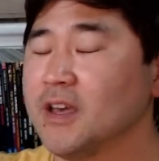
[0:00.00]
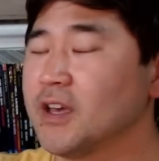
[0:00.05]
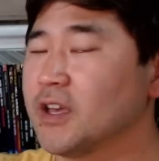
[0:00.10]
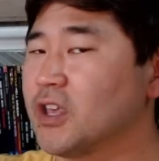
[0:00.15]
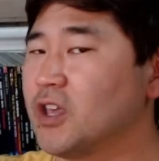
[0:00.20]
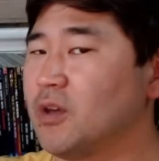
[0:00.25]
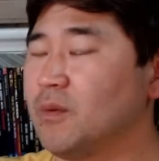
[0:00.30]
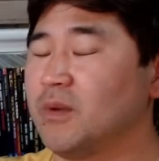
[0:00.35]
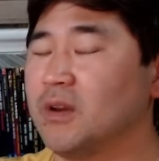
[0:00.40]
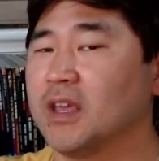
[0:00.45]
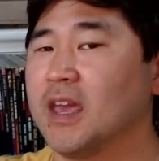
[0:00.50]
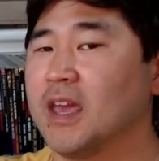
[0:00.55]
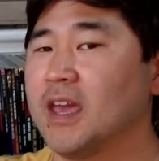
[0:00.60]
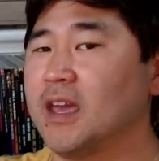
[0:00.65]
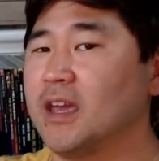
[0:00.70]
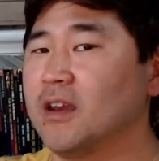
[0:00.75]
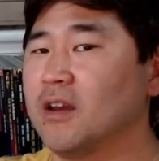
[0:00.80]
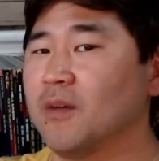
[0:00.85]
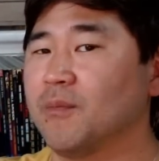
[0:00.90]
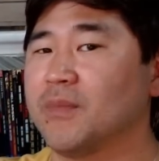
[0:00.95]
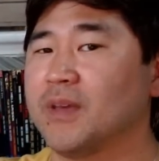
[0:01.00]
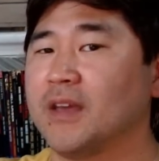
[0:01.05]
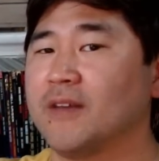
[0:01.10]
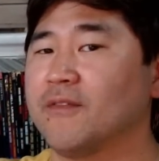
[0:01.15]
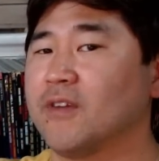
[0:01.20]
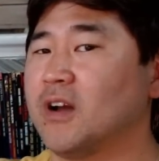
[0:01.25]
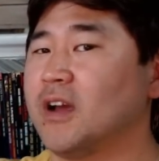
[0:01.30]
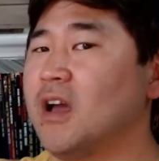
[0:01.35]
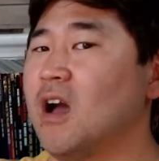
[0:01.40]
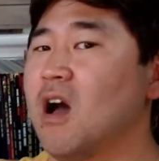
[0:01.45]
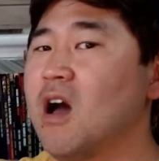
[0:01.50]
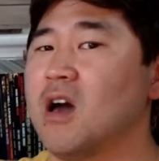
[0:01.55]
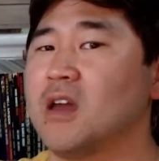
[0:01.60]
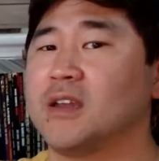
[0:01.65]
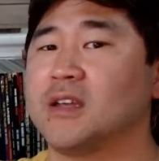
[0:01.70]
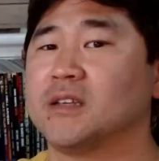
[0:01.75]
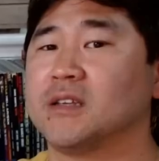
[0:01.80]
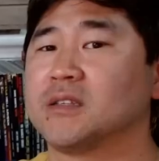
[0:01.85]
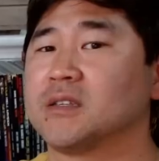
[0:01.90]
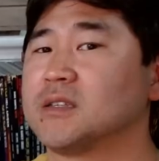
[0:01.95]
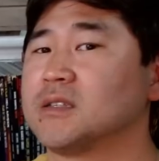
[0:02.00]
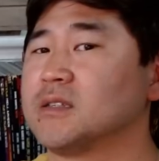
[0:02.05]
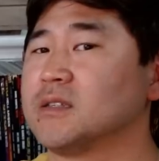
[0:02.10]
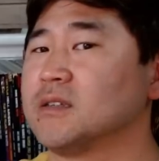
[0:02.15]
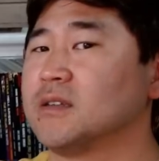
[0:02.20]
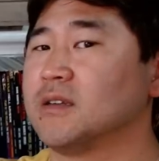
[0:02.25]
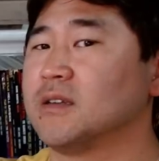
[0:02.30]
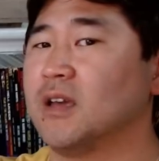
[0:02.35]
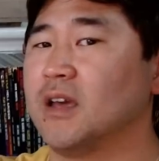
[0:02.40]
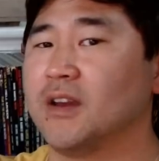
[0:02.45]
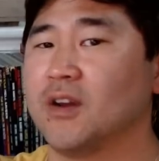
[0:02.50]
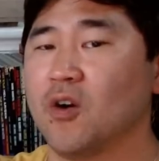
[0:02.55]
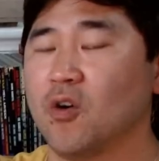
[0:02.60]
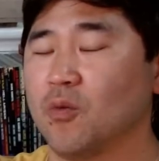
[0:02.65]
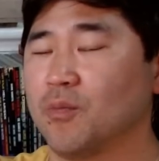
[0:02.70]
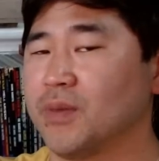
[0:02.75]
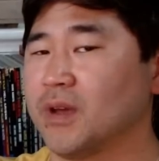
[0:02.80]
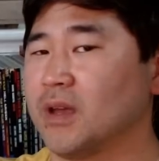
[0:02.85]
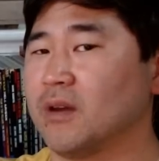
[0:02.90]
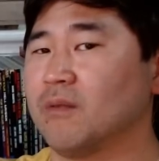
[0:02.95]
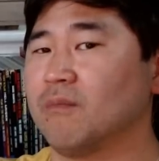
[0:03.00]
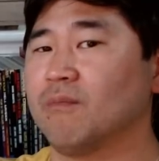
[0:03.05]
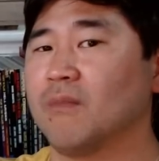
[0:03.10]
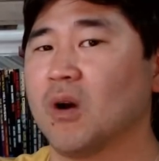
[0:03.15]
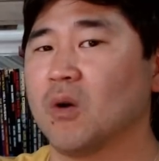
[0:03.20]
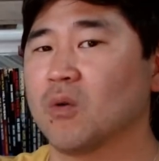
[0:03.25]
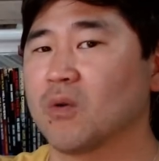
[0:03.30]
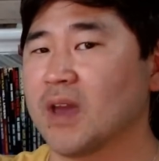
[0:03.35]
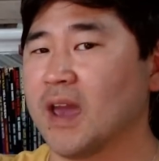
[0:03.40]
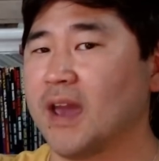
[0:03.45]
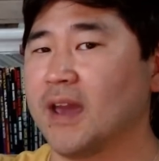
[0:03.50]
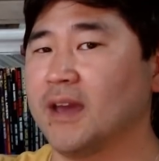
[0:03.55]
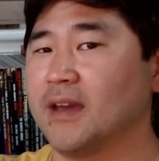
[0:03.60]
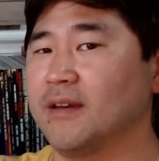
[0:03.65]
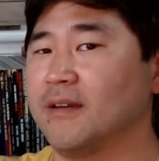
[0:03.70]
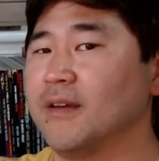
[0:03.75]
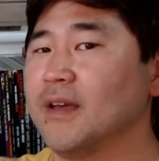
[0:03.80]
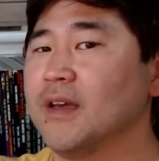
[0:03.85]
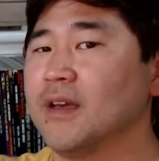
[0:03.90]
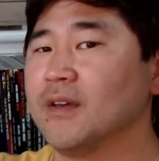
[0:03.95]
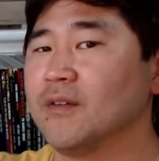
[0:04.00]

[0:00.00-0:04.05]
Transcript: Communicate, being very honest and open, okay?